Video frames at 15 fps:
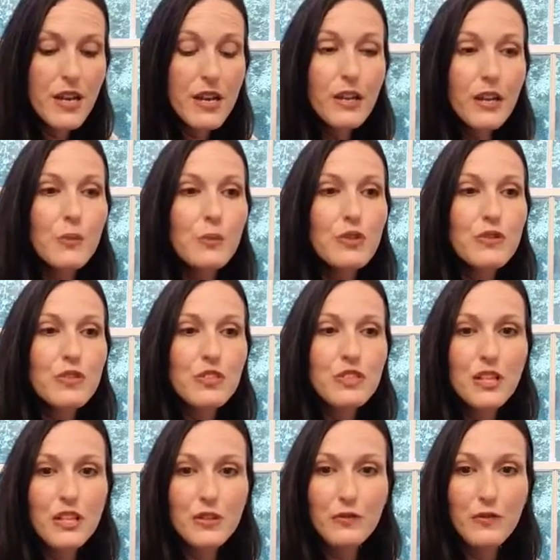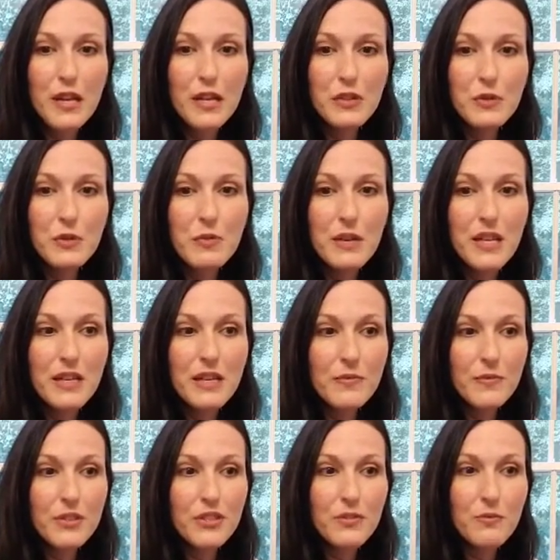come do this Daniel fast with me
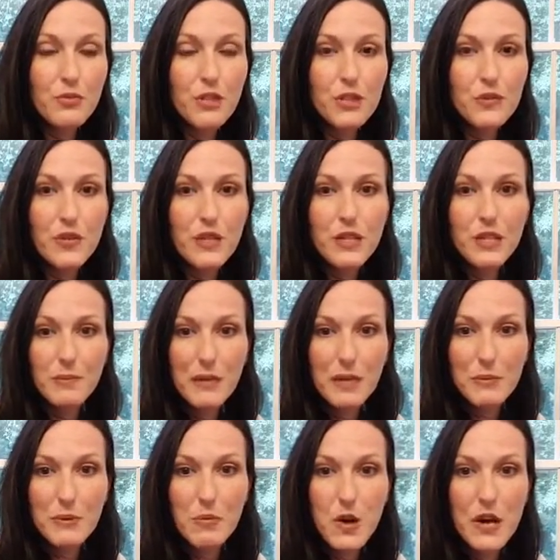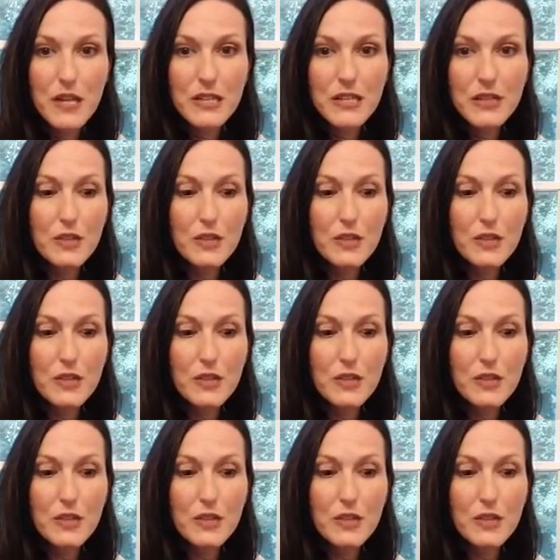because I'm breastfeeding and maybe pregnant.